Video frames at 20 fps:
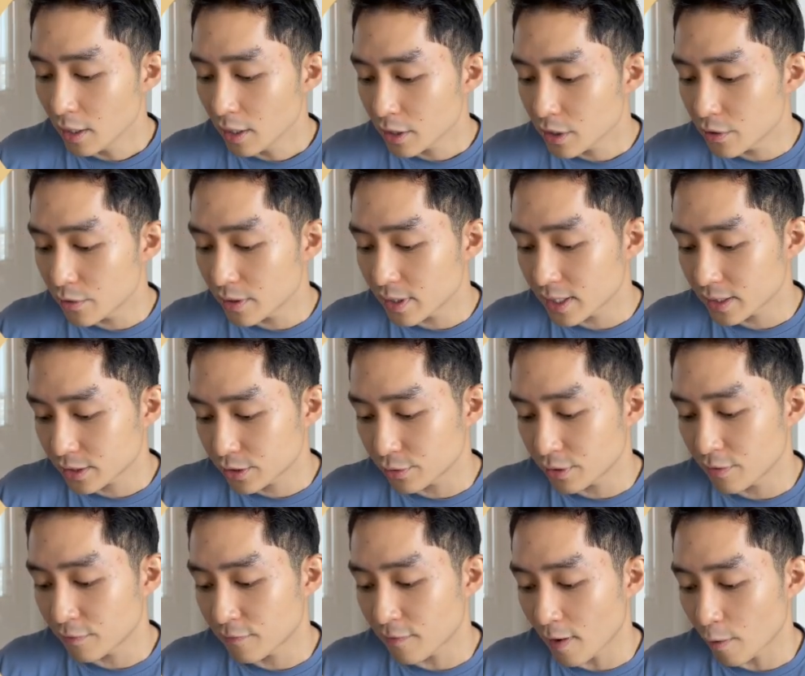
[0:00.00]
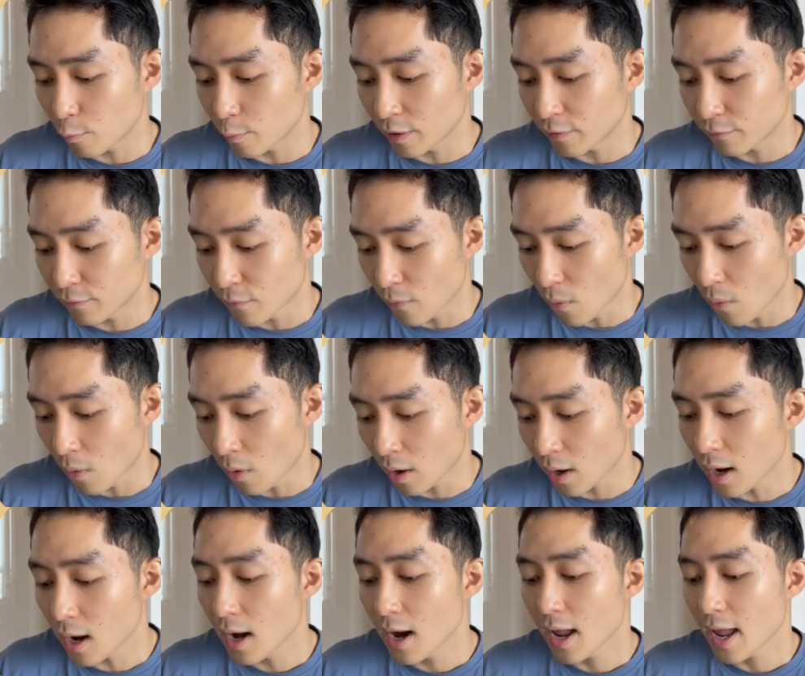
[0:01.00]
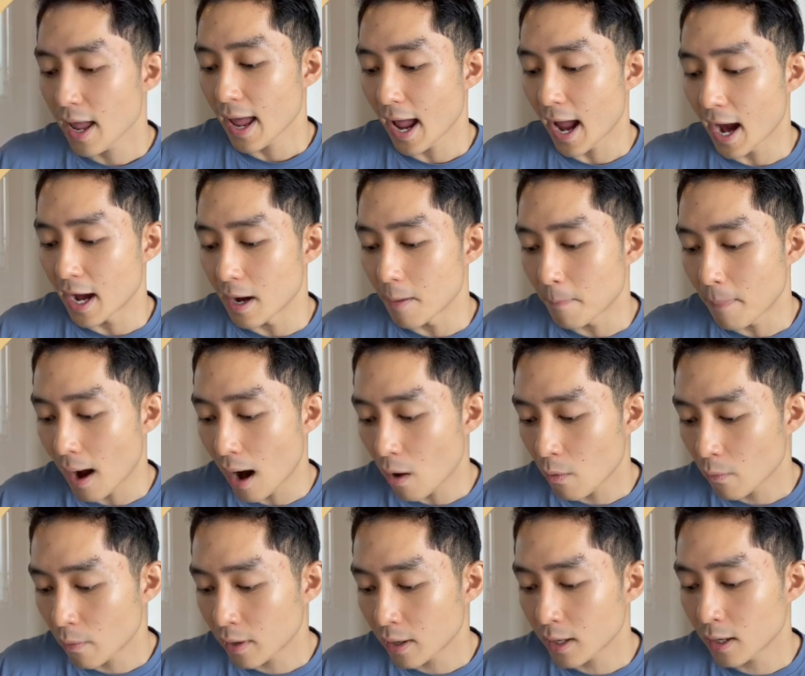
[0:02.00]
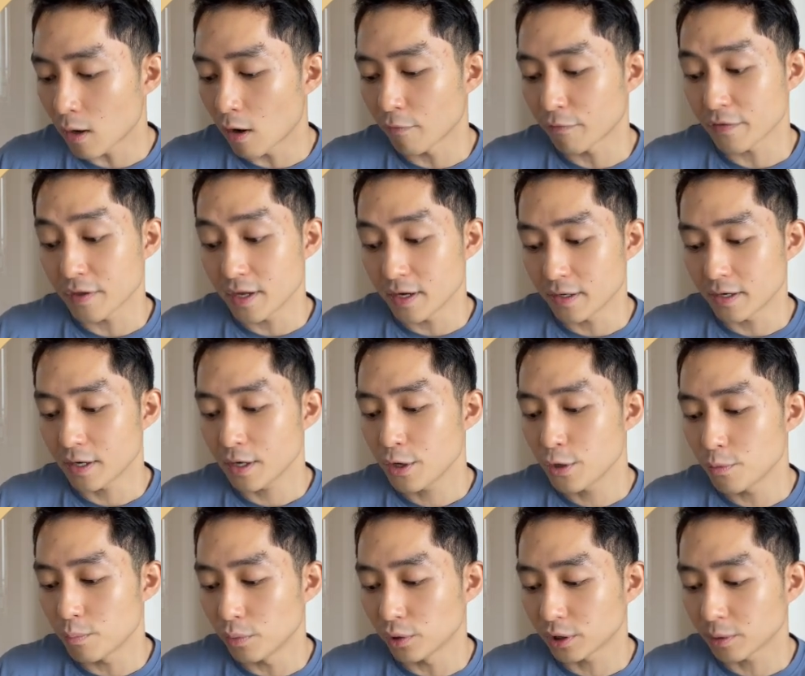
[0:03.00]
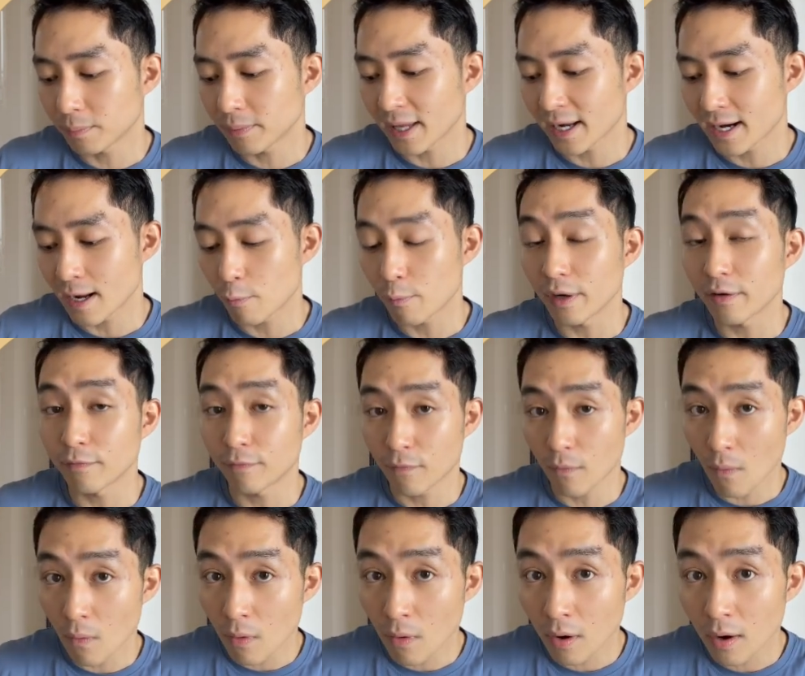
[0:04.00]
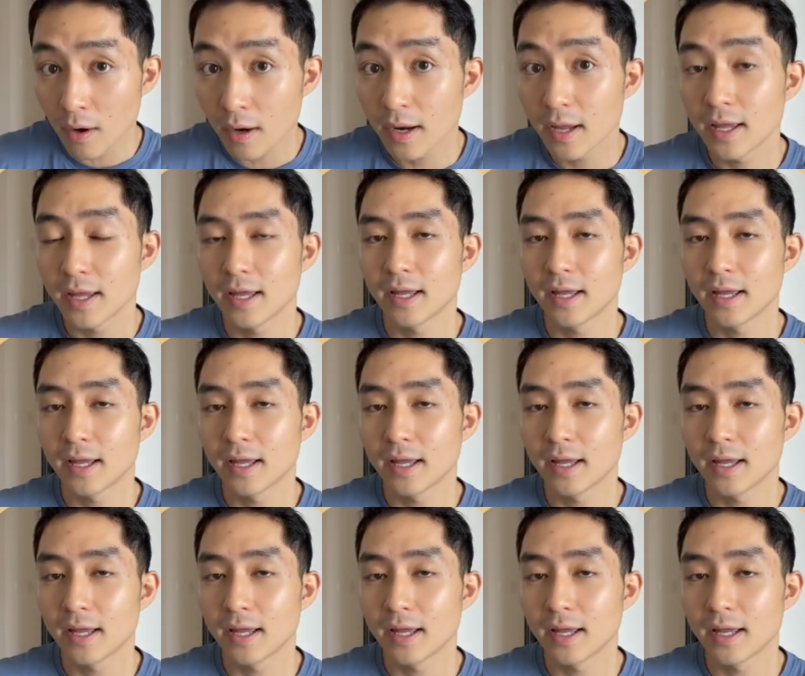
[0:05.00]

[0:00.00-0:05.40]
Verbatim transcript: you need to divide with 4 and the power of year, you multiply that with 4.